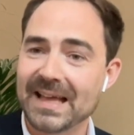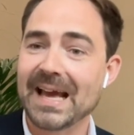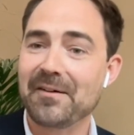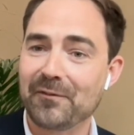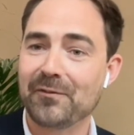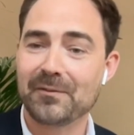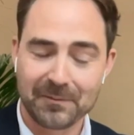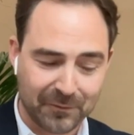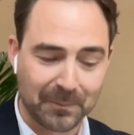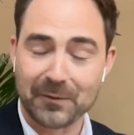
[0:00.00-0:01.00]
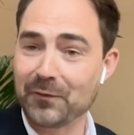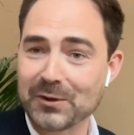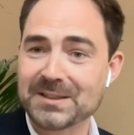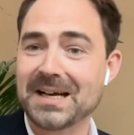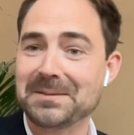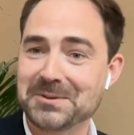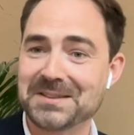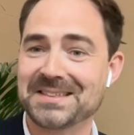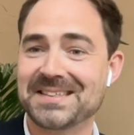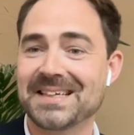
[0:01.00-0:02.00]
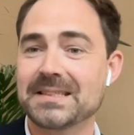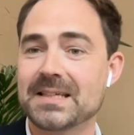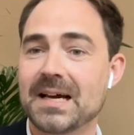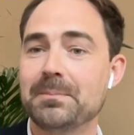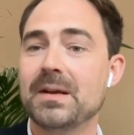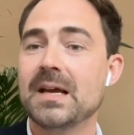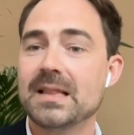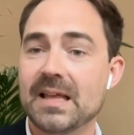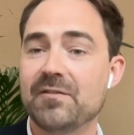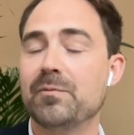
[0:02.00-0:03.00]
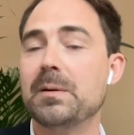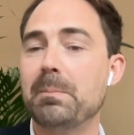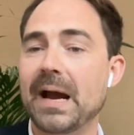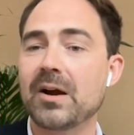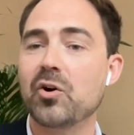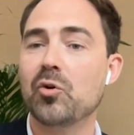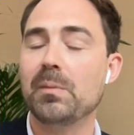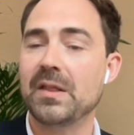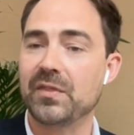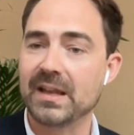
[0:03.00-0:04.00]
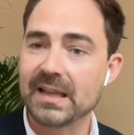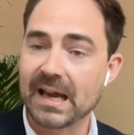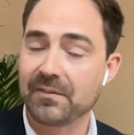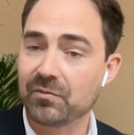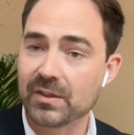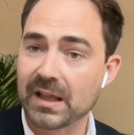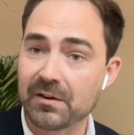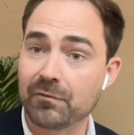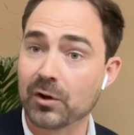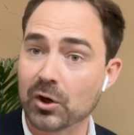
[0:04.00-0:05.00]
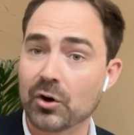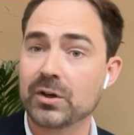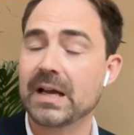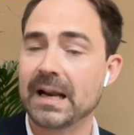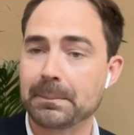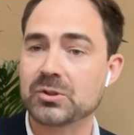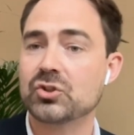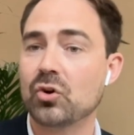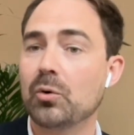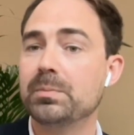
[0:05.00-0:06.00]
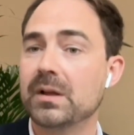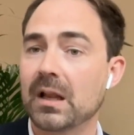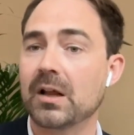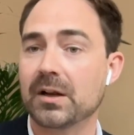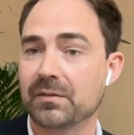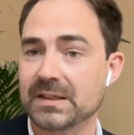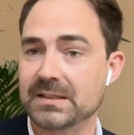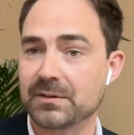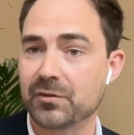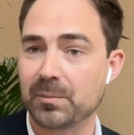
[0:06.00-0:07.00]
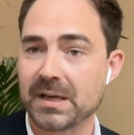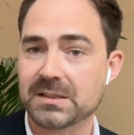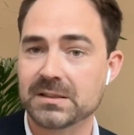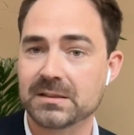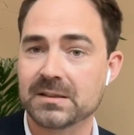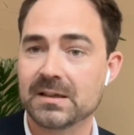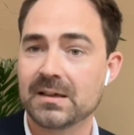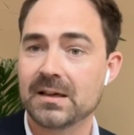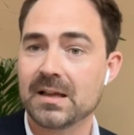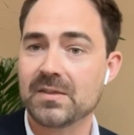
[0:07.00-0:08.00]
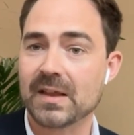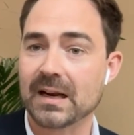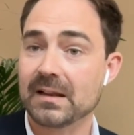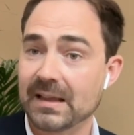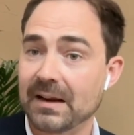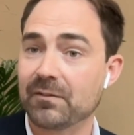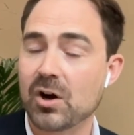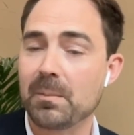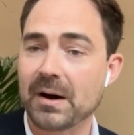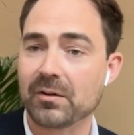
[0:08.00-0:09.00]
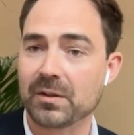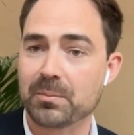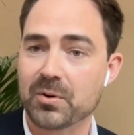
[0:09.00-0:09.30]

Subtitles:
have, from the first time to the second time, they've been back home, and then they have learned and absorbed a lot of this information that have come out of the